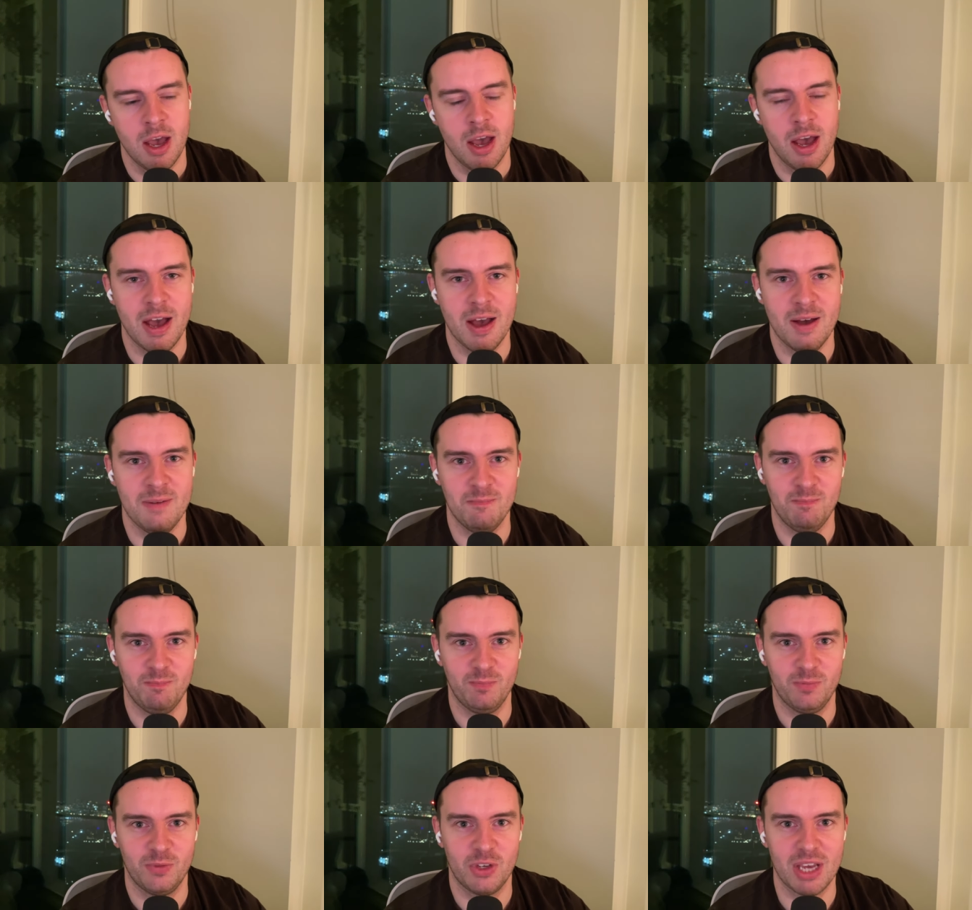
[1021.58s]

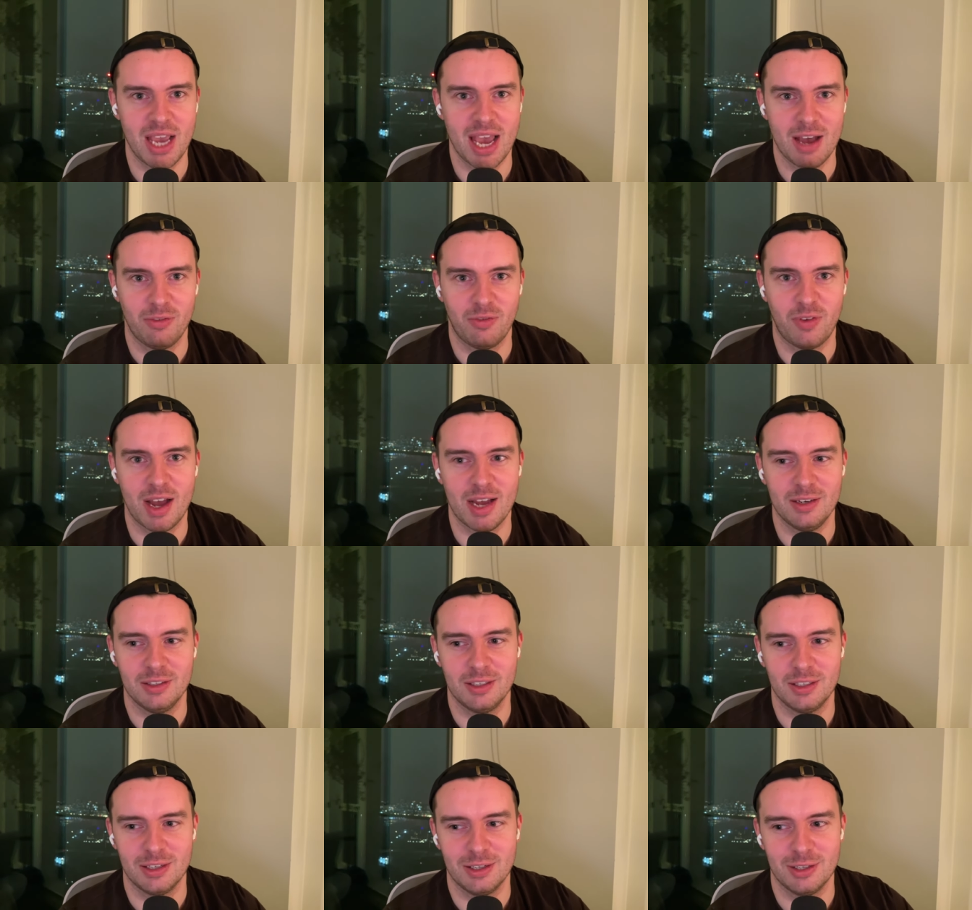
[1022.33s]
Um, so yeah,
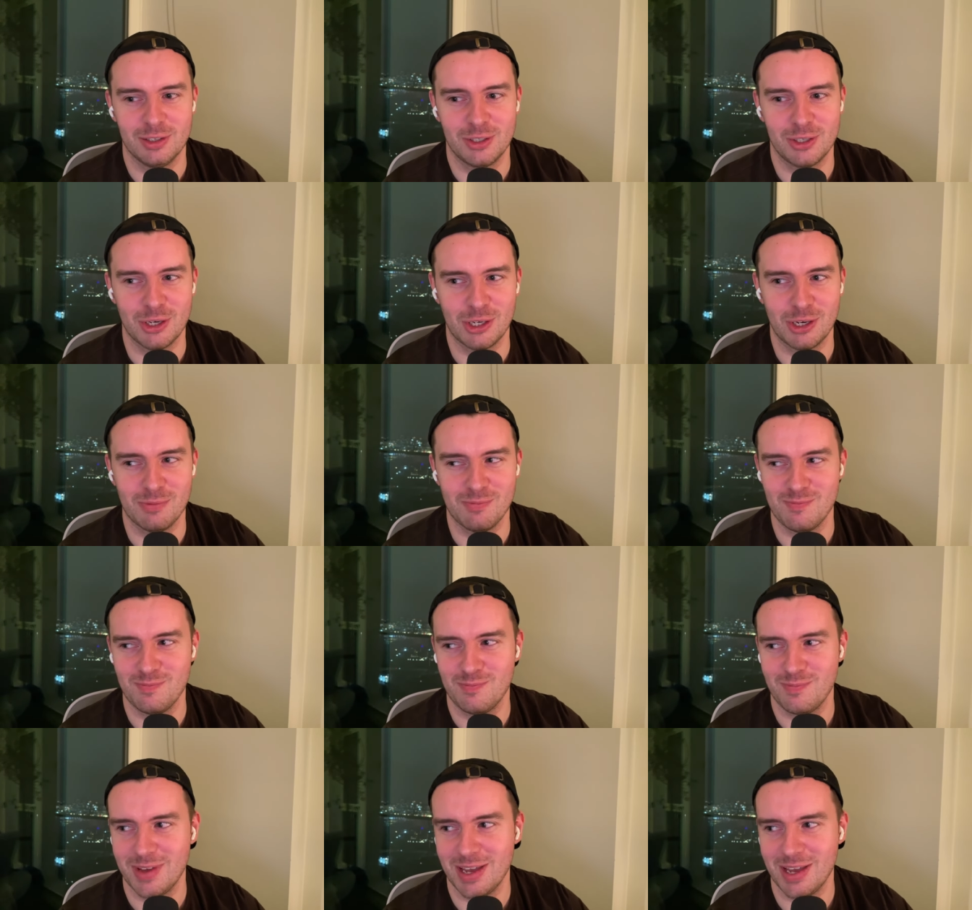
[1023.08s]
find uh, search him,